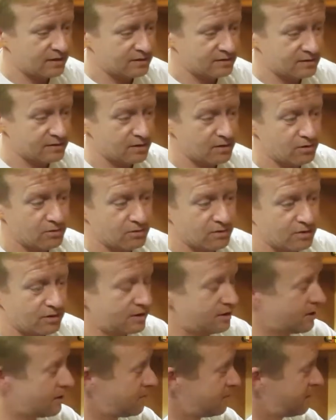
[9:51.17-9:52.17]
So, you
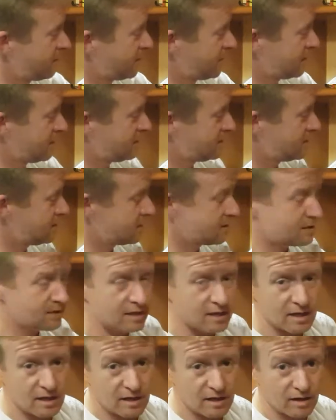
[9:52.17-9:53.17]
know, this is
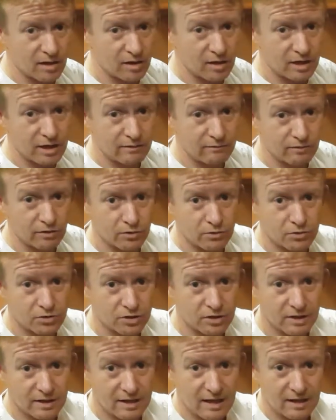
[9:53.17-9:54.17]

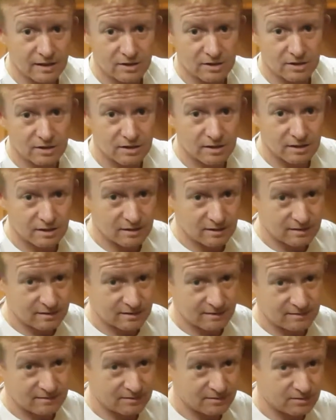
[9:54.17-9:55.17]
evolution in action here.
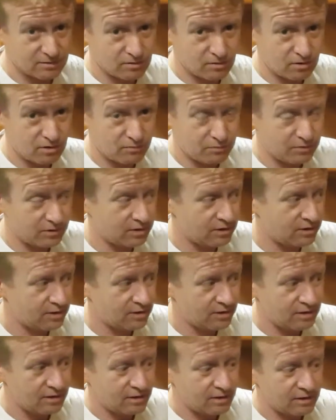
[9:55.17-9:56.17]
Start off with
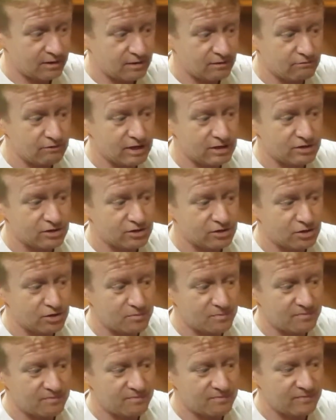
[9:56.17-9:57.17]
a Rex cube,
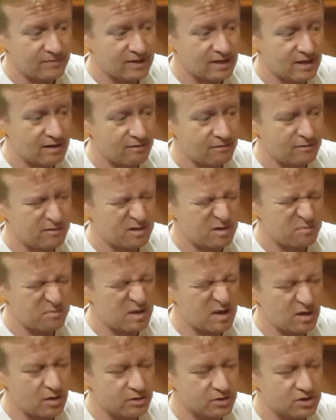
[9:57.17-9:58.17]
yeah, a
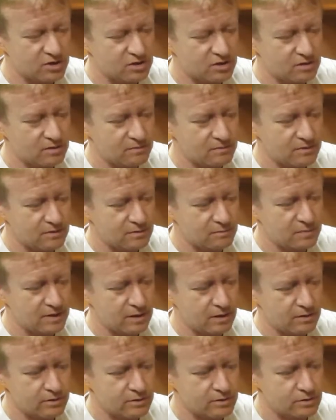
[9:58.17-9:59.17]
bit like the
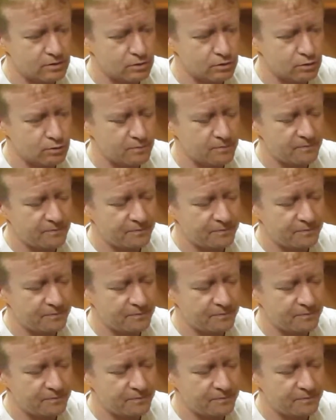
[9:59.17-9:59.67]
skewb.